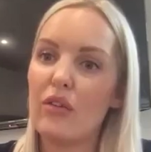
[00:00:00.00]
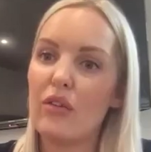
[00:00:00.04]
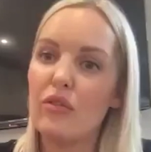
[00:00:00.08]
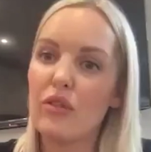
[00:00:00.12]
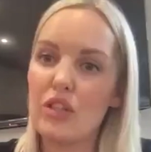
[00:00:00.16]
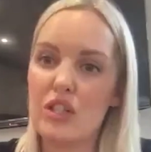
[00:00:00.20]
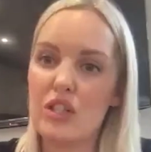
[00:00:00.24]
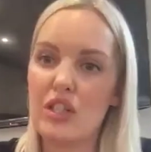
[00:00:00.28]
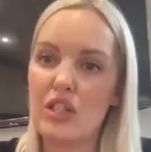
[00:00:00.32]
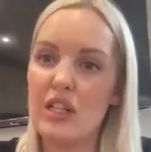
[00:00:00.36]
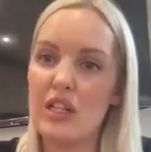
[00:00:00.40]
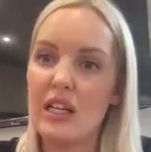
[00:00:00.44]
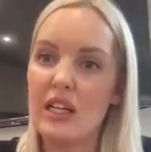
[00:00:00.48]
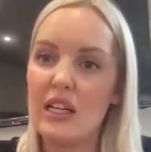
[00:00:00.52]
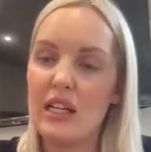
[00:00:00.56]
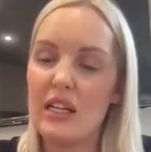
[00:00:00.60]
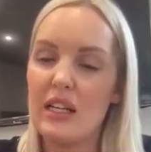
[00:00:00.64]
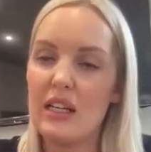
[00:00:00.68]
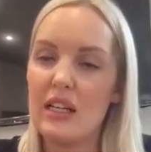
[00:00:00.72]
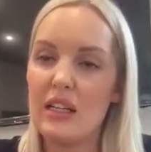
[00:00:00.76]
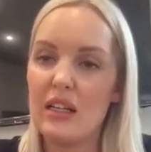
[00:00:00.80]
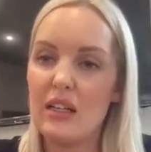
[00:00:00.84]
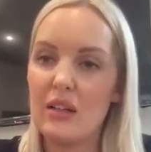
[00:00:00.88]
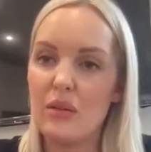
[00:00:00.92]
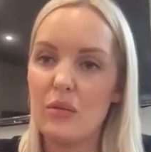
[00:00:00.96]

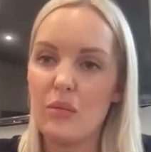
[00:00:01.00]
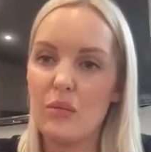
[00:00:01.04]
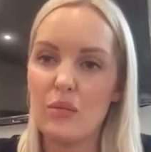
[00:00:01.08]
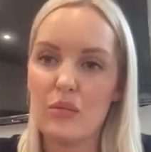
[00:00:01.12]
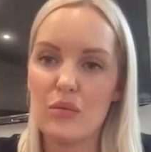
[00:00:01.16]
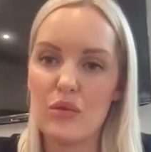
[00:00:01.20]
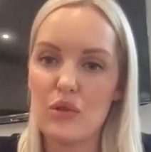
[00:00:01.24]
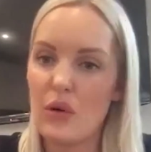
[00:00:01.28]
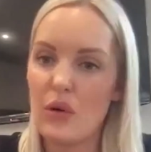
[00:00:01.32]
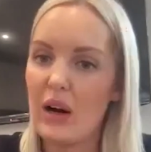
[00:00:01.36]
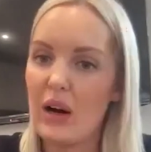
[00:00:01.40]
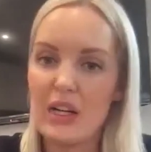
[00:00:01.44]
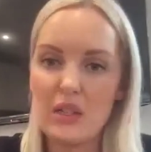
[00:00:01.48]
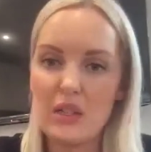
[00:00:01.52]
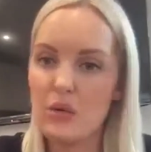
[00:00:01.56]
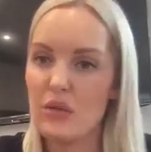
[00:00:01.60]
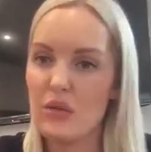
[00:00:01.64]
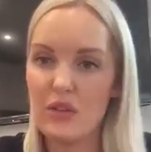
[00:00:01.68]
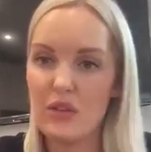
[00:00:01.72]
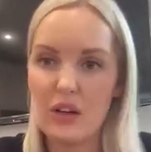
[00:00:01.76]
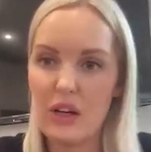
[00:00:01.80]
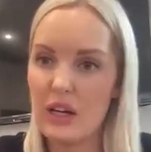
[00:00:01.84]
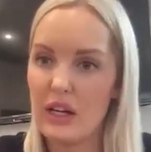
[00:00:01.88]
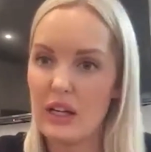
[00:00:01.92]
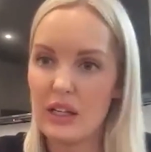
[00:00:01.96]
originally trained with,
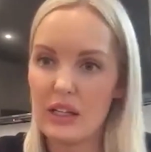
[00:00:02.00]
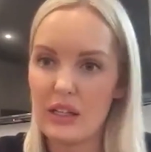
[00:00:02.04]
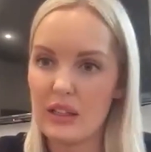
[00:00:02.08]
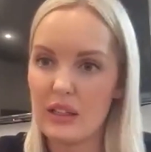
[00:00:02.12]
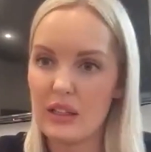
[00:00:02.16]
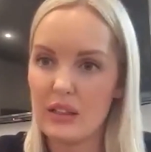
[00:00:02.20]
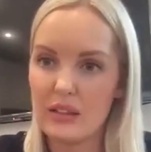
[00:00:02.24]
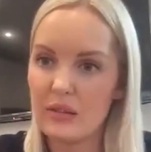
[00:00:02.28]
like